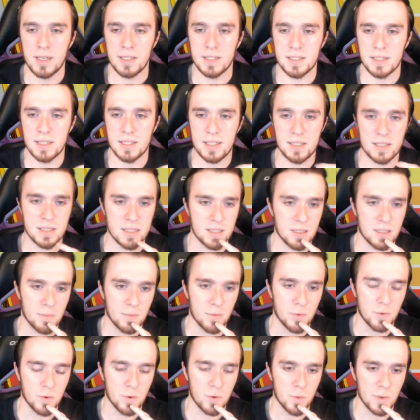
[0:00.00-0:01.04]
This has some
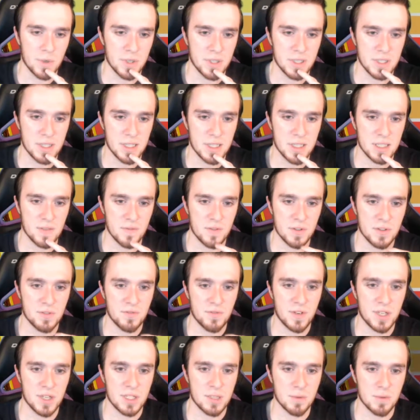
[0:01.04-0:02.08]
rule. What is this? If this
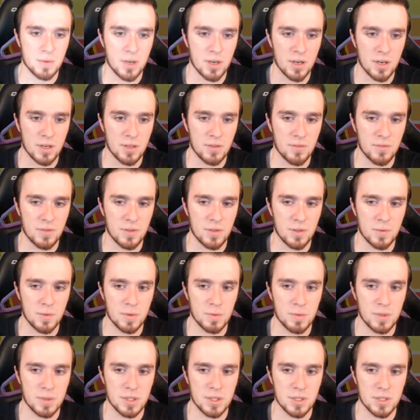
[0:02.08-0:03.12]
face-up card on the field would
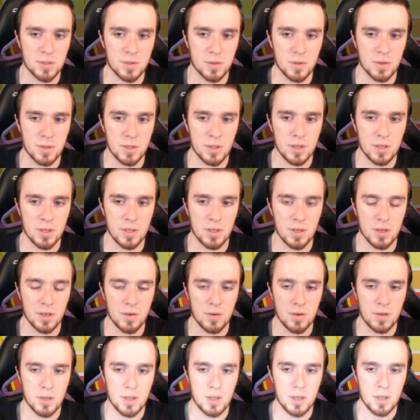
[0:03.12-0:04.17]
be destroyed, no.
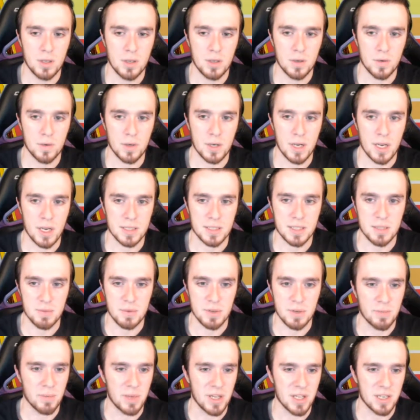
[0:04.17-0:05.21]
But asking me
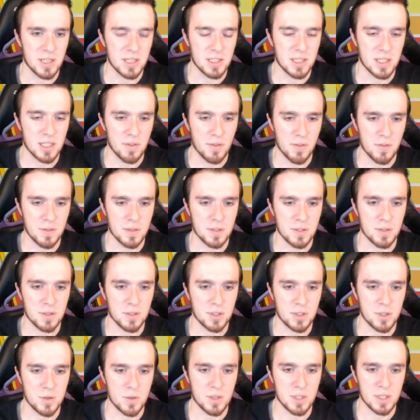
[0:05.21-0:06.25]
to banish stuff. If it's
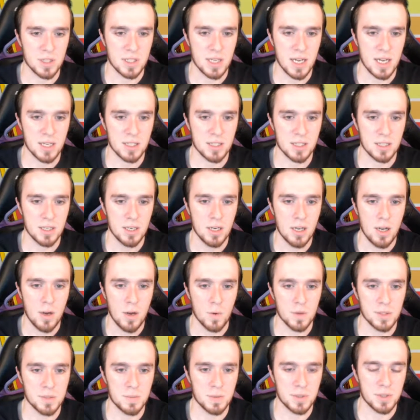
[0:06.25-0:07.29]
attached
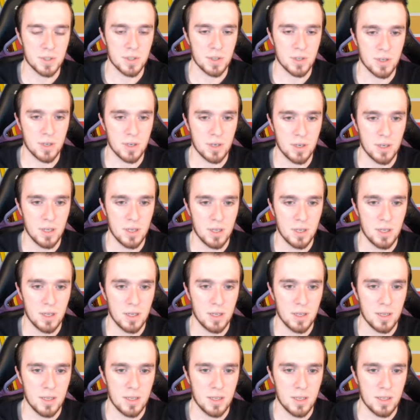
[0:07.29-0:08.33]
once per turn
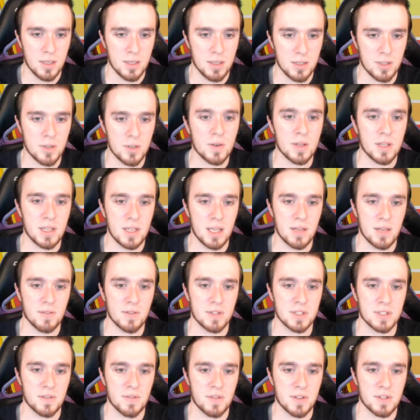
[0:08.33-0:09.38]
during the end
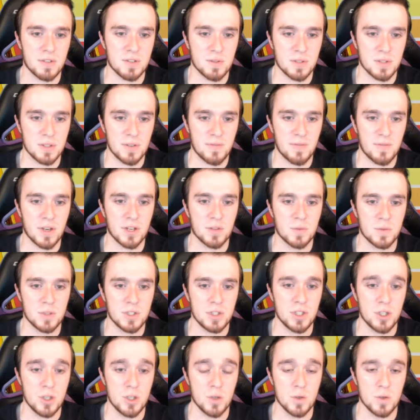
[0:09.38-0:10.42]
phase, if this effect
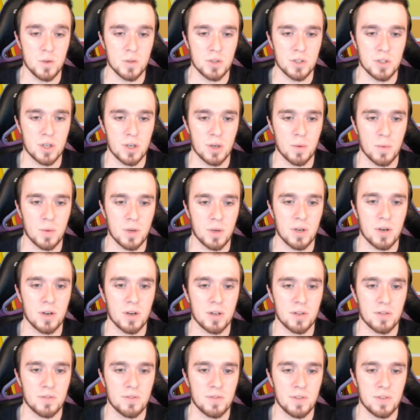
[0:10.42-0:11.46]
was used, target one card on
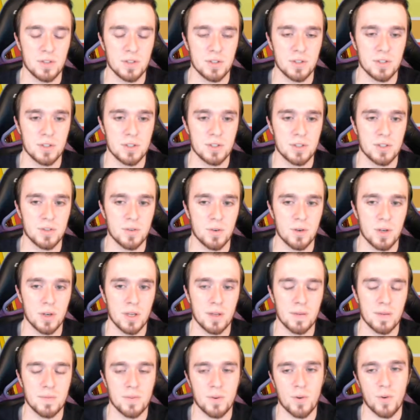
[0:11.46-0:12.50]
the field, destroy it.
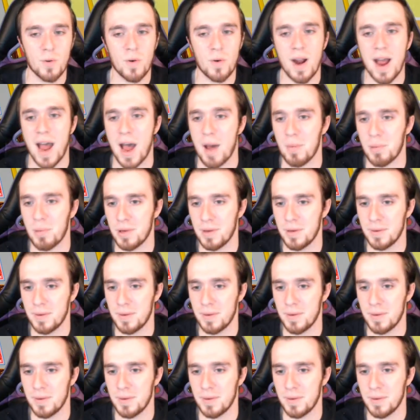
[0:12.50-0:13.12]
Crap.